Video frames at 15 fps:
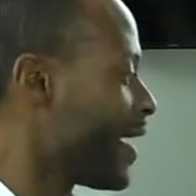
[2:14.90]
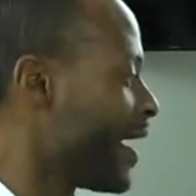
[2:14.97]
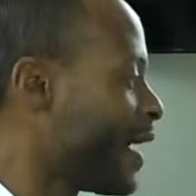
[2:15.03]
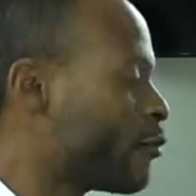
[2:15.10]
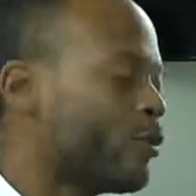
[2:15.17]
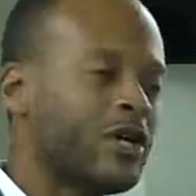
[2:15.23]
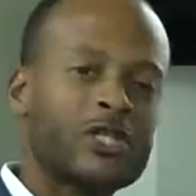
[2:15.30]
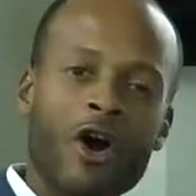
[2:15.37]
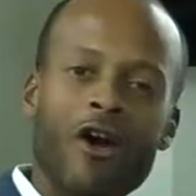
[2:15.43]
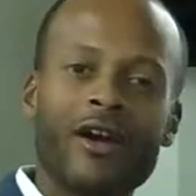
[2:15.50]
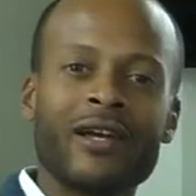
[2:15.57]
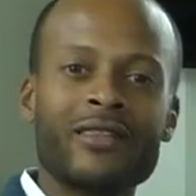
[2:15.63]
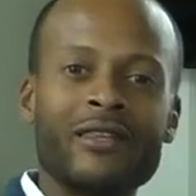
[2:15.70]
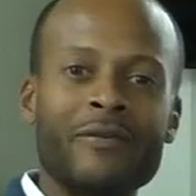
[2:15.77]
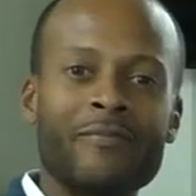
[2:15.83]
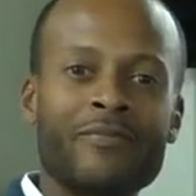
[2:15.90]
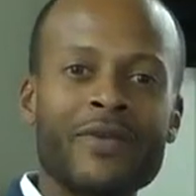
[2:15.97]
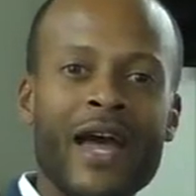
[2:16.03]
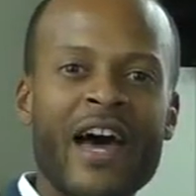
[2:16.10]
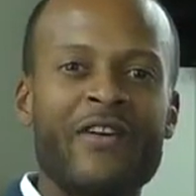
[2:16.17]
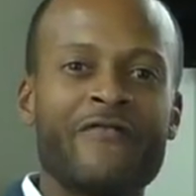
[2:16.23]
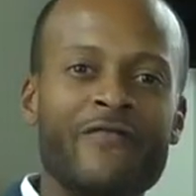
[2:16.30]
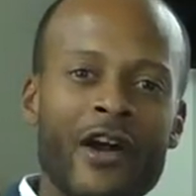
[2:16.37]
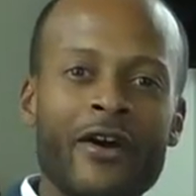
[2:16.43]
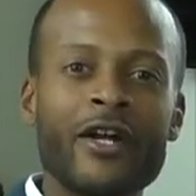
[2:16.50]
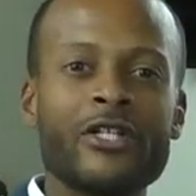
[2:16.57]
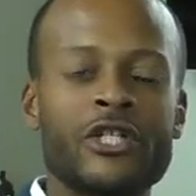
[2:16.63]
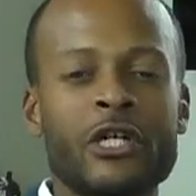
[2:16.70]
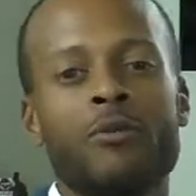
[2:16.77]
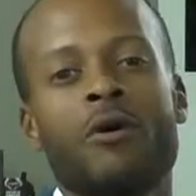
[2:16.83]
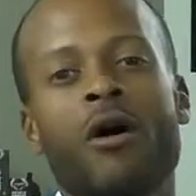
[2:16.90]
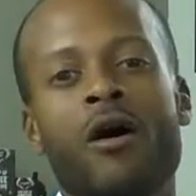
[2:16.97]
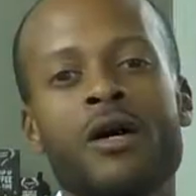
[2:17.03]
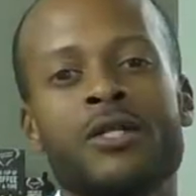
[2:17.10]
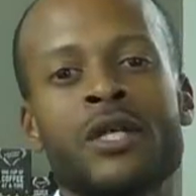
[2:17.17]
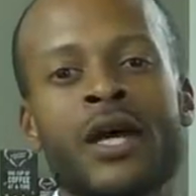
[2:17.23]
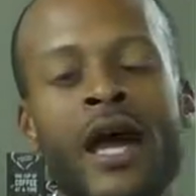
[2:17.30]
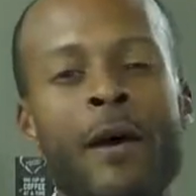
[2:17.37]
and retarget them at a very cheap cost.